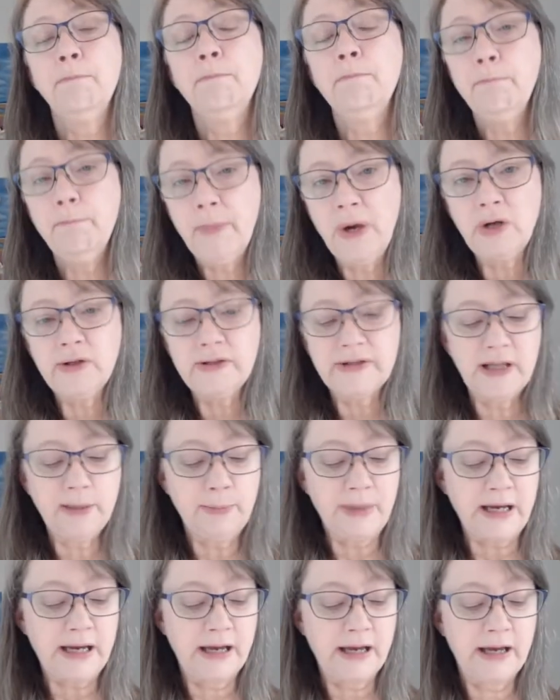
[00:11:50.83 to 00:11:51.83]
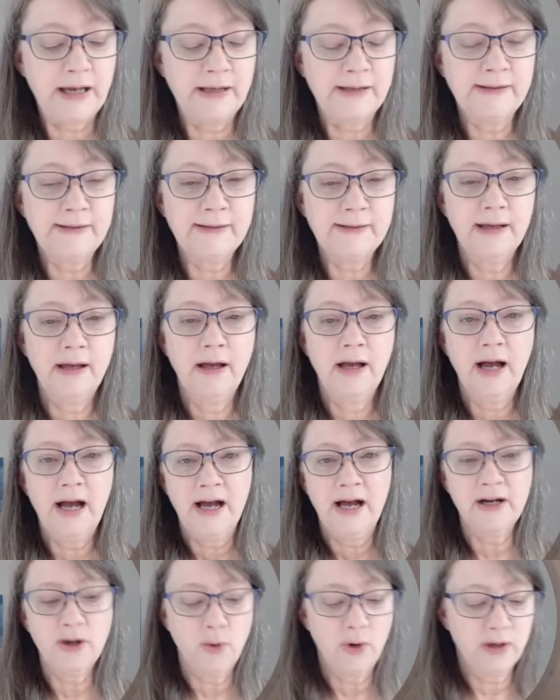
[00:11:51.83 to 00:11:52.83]
mostly because
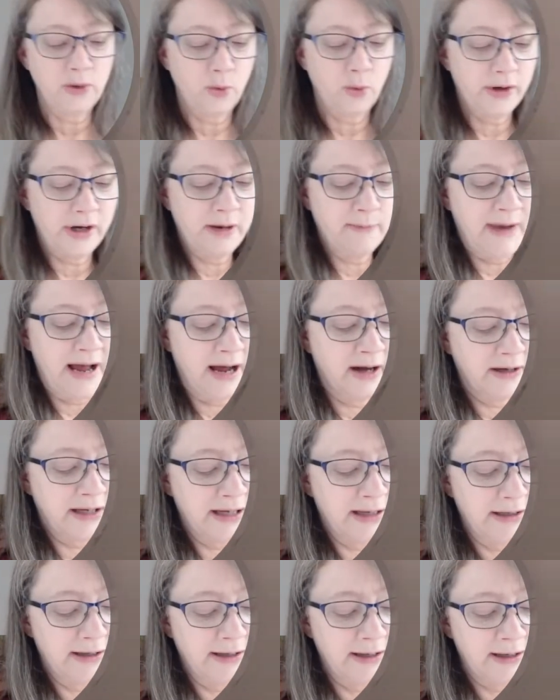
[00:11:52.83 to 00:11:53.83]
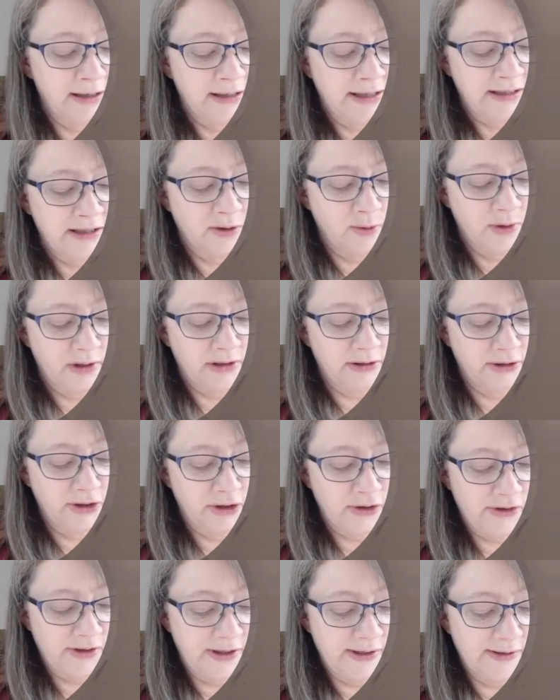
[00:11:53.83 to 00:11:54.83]
I don't want to worry about it and I don't want to
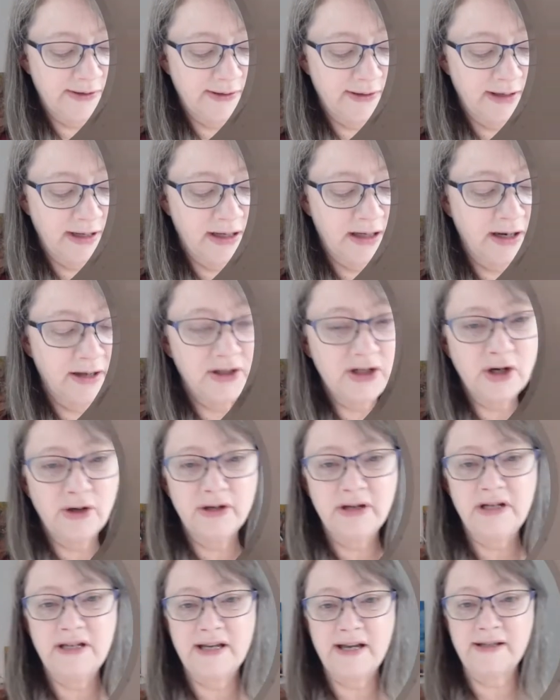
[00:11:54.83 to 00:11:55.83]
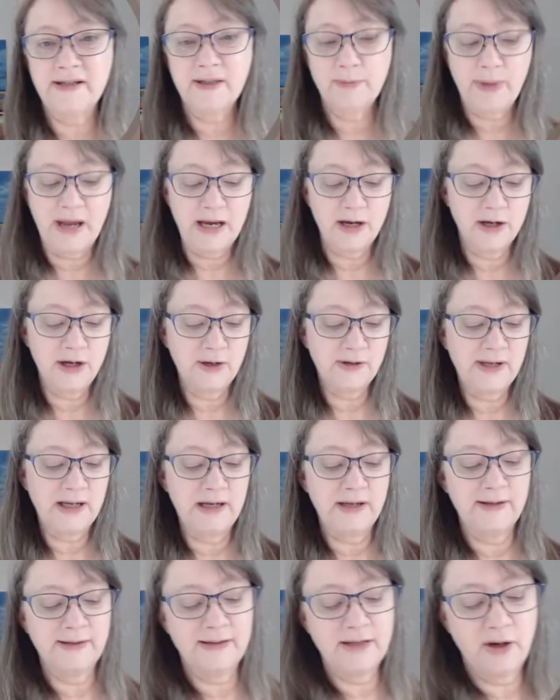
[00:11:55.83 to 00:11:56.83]
lose it, and I don't anticipate using
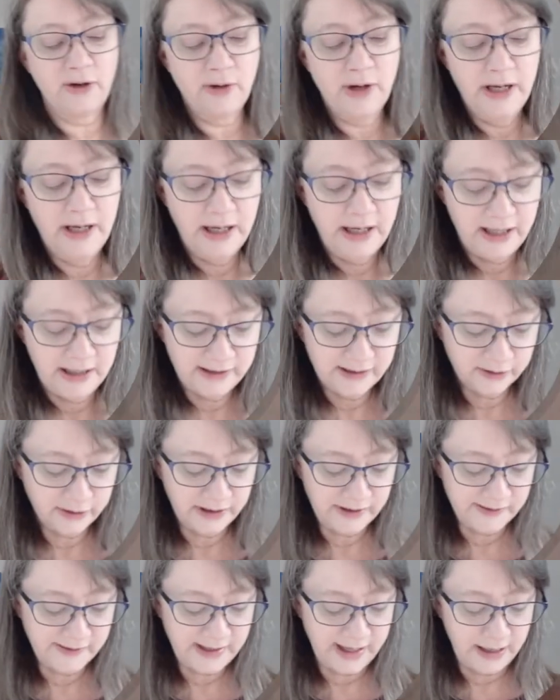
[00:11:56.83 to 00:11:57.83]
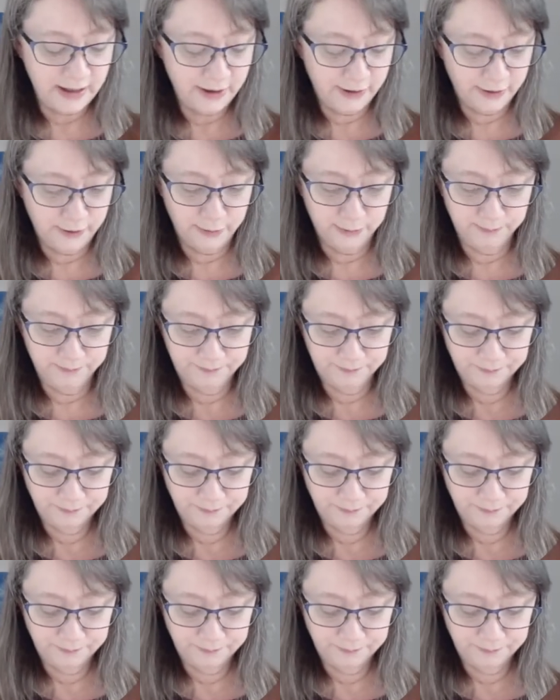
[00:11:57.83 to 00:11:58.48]
it, so it's going to stay home.